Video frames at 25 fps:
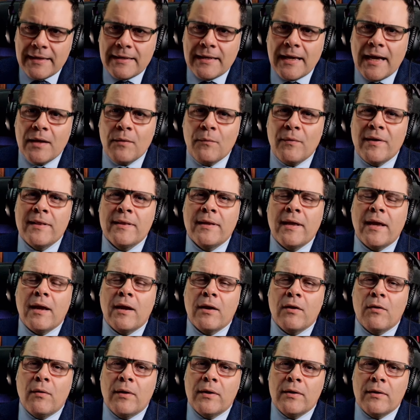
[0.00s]
when
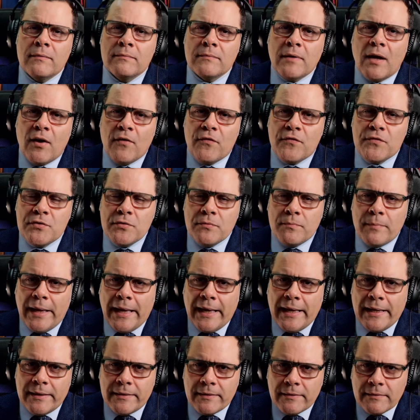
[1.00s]
they are going off to
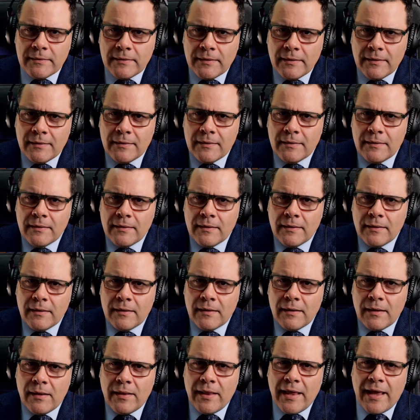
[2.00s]
bed,
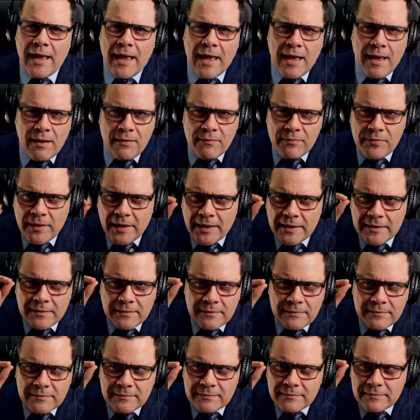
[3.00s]
they have
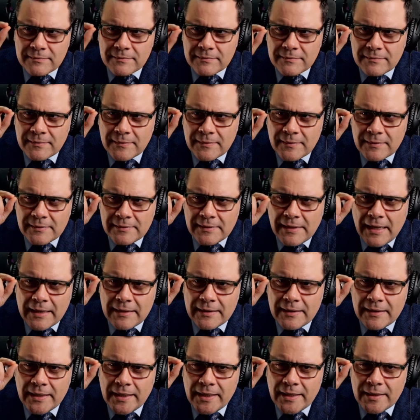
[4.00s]

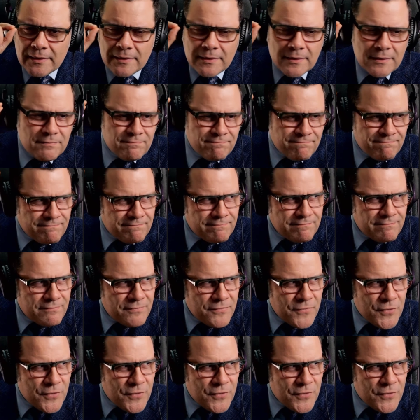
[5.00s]
that little,